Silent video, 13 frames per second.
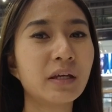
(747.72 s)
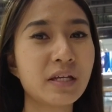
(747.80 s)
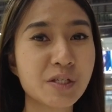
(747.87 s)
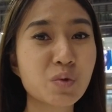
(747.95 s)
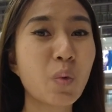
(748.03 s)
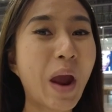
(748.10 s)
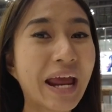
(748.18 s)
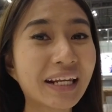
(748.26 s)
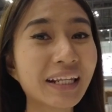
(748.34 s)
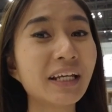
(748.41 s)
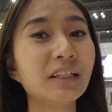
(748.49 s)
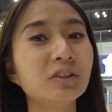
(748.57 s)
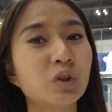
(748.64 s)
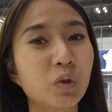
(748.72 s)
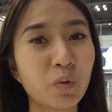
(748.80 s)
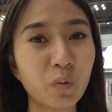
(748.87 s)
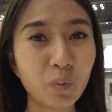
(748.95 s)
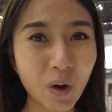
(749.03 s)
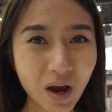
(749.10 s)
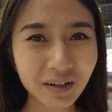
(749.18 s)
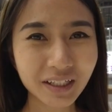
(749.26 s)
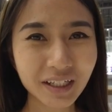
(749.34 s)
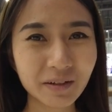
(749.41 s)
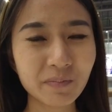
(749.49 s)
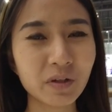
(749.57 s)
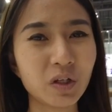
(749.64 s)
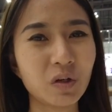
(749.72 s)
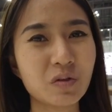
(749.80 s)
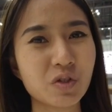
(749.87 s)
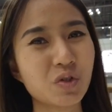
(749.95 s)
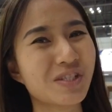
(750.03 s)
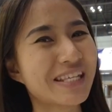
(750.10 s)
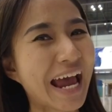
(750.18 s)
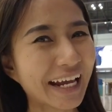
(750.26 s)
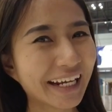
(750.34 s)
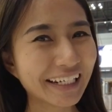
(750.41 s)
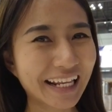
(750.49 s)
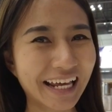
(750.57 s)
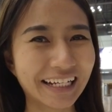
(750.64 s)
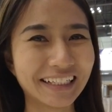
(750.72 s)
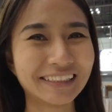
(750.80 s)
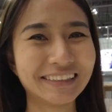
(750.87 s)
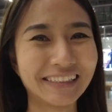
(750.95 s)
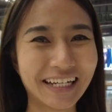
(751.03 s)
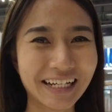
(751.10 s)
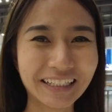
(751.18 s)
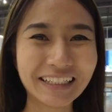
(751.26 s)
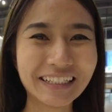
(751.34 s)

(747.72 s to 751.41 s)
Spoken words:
is waiting to welcome you to Thailand. Yeah.